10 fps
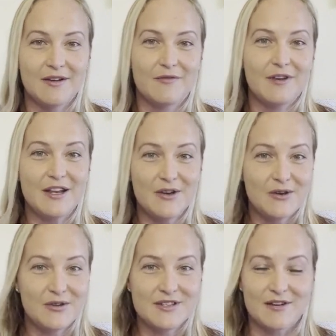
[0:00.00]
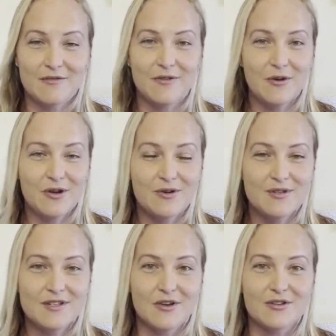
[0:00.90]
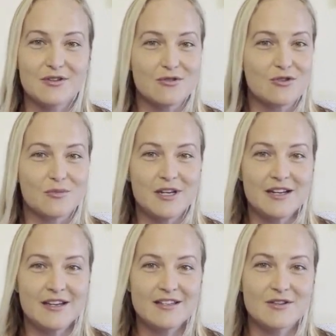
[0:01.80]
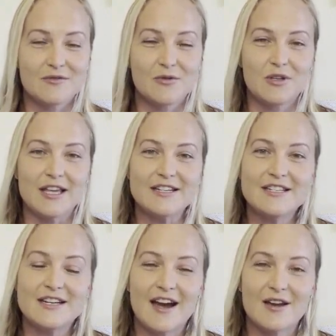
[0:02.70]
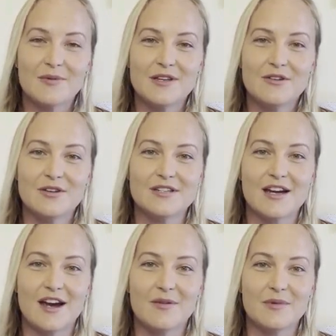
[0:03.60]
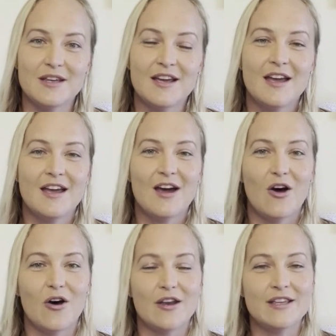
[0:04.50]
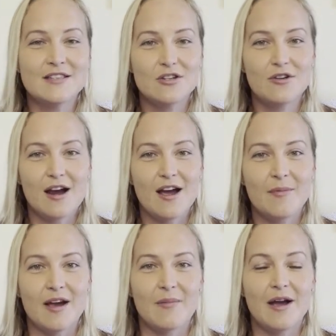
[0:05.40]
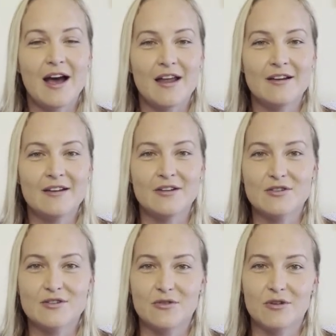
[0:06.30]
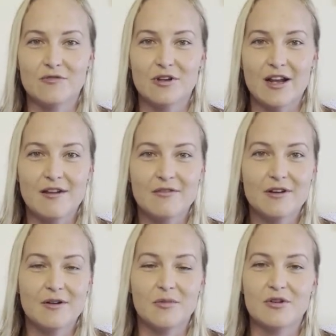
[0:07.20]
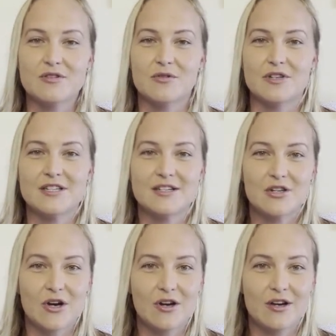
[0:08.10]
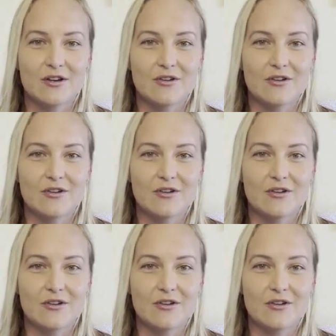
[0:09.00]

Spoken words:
videos and photos on social media, so if you would like to tag me, you can tag me on Instagram. I'm Hannah_Freediver. I'm also on TikTok under